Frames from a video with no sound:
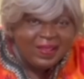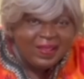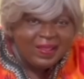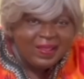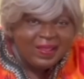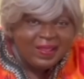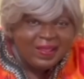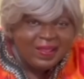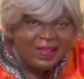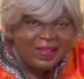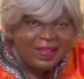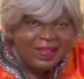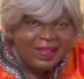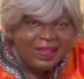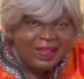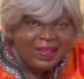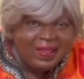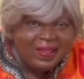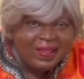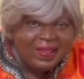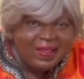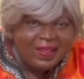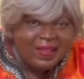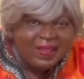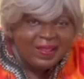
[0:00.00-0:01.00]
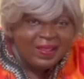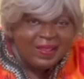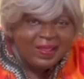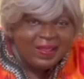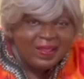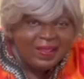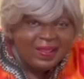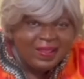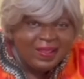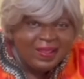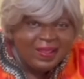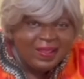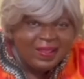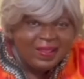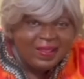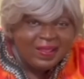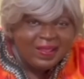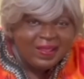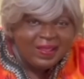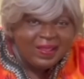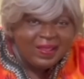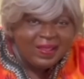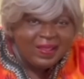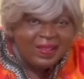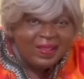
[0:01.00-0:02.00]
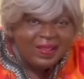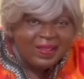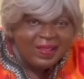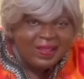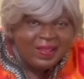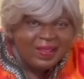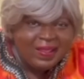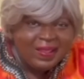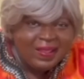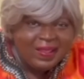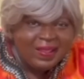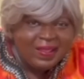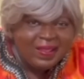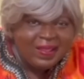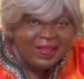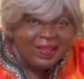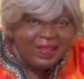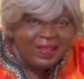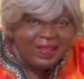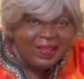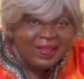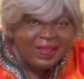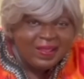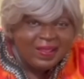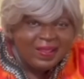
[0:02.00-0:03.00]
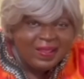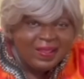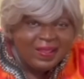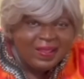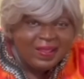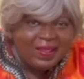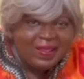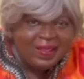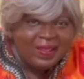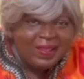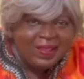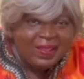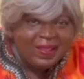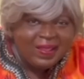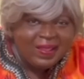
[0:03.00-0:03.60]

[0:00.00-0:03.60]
The person shown says nothing.